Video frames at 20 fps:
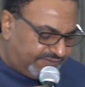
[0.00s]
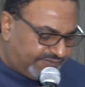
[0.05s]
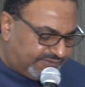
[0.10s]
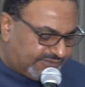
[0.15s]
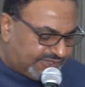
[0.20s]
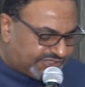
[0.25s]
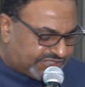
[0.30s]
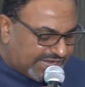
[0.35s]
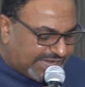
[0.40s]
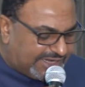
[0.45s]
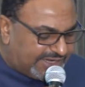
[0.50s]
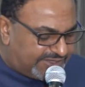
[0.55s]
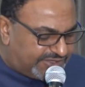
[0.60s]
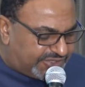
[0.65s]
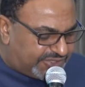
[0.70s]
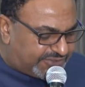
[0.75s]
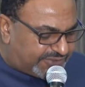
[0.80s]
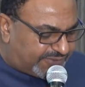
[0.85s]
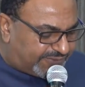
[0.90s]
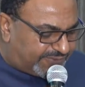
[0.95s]
The
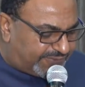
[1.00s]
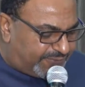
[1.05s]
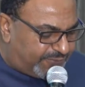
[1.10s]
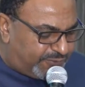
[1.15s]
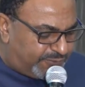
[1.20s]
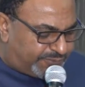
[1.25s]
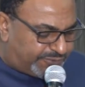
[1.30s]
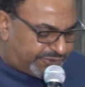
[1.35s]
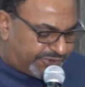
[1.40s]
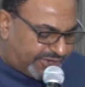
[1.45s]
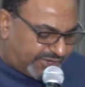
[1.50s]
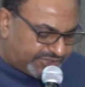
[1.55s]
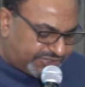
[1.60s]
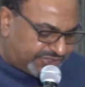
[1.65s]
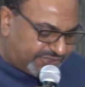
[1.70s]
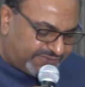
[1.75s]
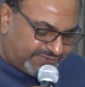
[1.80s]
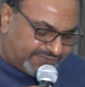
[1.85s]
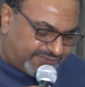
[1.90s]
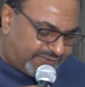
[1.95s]
challenges of food
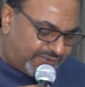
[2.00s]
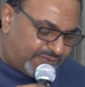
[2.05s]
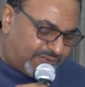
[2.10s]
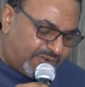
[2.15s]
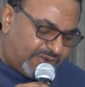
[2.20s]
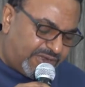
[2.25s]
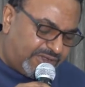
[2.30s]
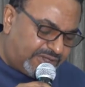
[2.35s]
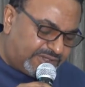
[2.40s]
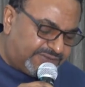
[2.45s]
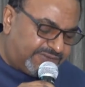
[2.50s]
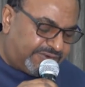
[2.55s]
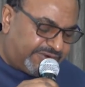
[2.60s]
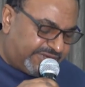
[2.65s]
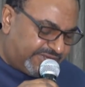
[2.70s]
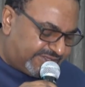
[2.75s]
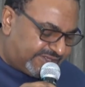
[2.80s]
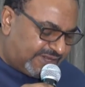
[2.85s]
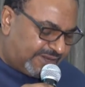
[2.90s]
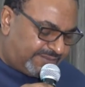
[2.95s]
production for the world, for
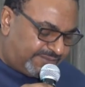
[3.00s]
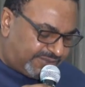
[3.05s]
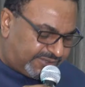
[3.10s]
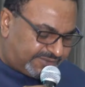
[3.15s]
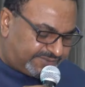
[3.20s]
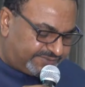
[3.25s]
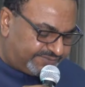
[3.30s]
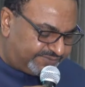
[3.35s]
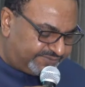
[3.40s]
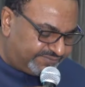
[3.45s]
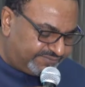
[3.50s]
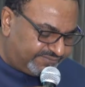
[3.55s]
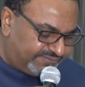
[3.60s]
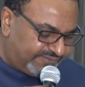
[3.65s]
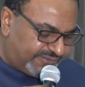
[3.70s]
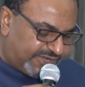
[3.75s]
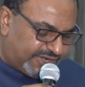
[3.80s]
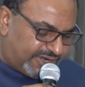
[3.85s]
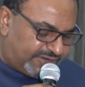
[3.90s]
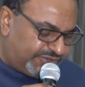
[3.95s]
example.
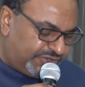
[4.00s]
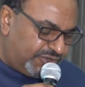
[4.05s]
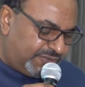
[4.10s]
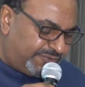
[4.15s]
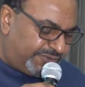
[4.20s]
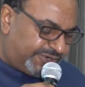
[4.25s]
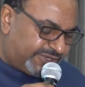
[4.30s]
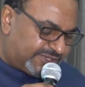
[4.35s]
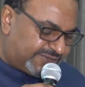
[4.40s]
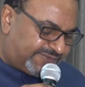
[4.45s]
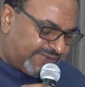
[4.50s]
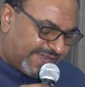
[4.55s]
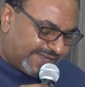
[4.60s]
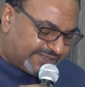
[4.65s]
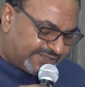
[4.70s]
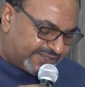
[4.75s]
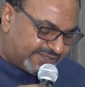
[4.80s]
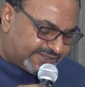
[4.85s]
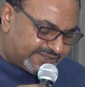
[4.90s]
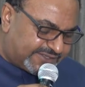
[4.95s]
There are numerous
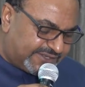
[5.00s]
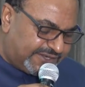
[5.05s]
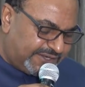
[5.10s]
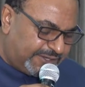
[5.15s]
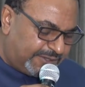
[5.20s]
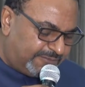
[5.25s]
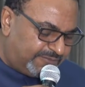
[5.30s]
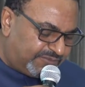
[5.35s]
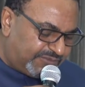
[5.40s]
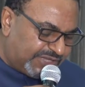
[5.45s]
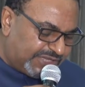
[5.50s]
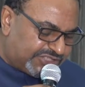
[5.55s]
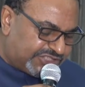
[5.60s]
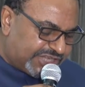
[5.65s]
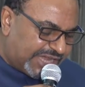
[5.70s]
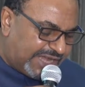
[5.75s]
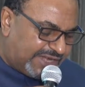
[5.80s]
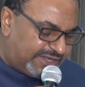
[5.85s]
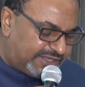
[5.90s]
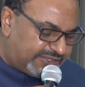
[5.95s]
factors that
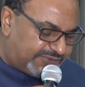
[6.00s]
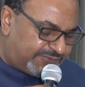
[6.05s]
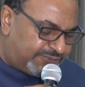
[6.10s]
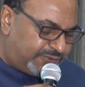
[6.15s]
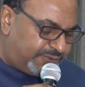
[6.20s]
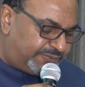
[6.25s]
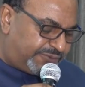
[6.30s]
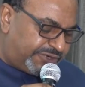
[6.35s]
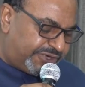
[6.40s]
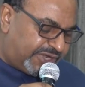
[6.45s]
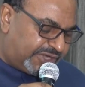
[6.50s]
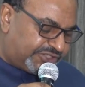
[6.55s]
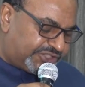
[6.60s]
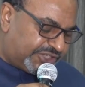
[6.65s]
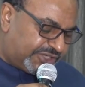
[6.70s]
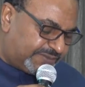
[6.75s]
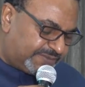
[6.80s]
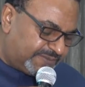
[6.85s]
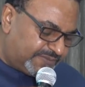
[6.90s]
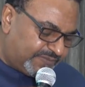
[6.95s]
challenge food
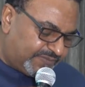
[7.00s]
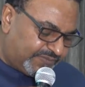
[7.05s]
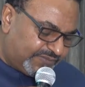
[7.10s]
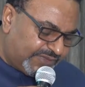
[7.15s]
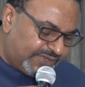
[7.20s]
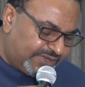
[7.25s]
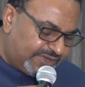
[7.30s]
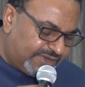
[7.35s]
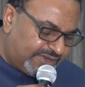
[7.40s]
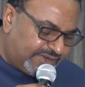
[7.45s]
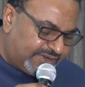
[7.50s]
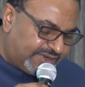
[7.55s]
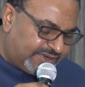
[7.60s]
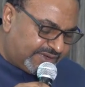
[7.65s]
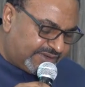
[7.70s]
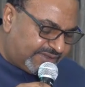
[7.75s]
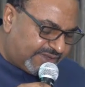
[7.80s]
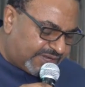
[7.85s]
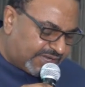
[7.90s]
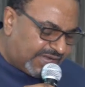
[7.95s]
production.
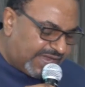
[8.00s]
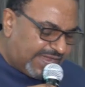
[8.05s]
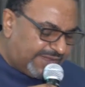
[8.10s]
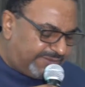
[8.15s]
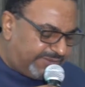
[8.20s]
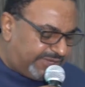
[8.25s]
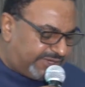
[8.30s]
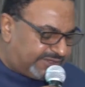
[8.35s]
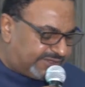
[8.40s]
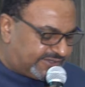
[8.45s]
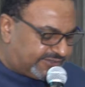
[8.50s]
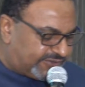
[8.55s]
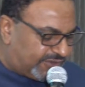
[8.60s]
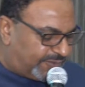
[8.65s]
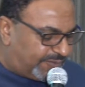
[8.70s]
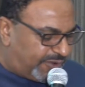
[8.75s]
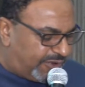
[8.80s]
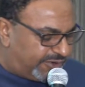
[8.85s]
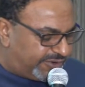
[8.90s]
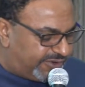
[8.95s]
The climate,
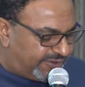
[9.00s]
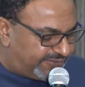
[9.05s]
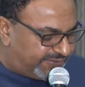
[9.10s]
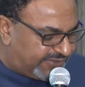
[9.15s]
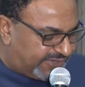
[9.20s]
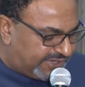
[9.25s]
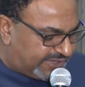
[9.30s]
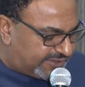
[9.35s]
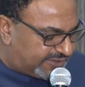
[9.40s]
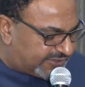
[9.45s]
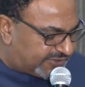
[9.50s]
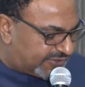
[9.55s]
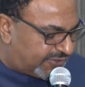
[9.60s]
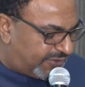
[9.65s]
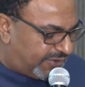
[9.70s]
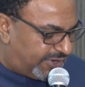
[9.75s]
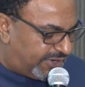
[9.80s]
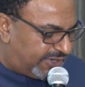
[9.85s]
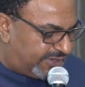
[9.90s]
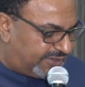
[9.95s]
topography, and
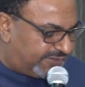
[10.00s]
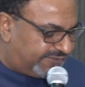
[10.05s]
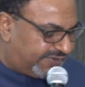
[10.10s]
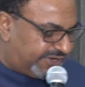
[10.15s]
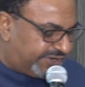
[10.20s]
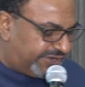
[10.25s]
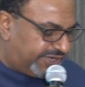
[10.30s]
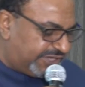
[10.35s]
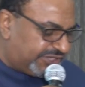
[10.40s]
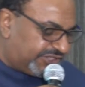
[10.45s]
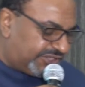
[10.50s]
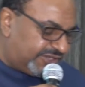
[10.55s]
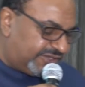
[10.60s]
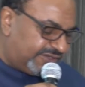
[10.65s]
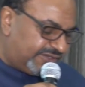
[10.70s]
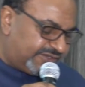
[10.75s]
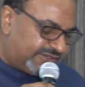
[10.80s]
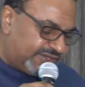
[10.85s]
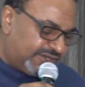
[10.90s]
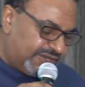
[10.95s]
soil
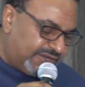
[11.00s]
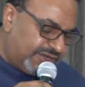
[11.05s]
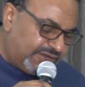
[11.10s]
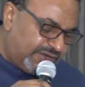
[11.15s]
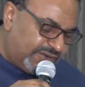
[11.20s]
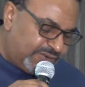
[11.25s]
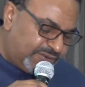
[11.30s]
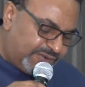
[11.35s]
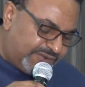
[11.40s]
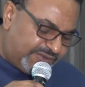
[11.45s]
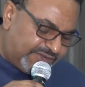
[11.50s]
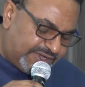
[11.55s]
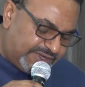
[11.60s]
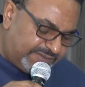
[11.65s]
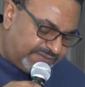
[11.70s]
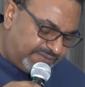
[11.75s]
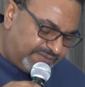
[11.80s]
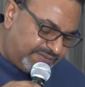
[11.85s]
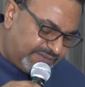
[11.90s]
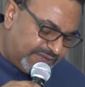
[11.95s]
variations
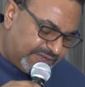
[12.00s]
within